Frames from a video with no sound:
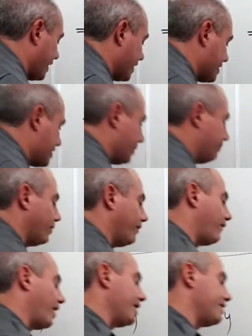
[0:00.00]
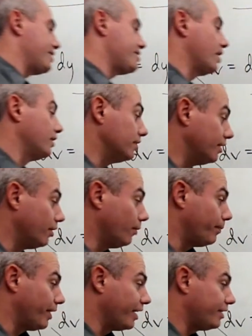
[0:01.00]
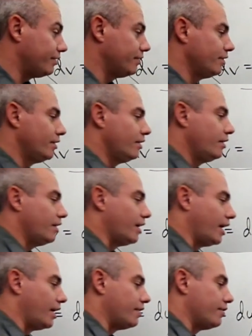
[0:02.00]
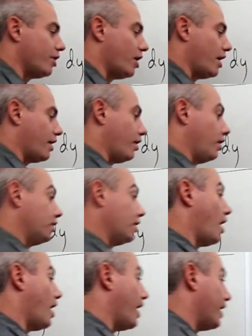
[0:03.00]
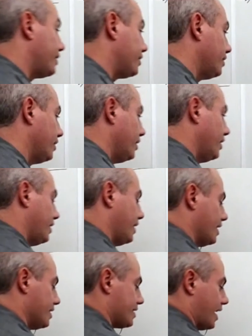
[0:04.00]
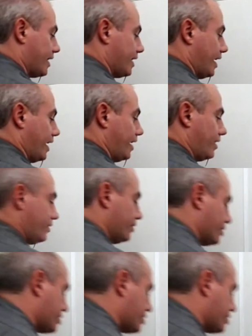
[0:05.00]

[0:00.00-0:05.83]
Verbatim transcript: could simplify this a little bit, uh, not a lot, is I get the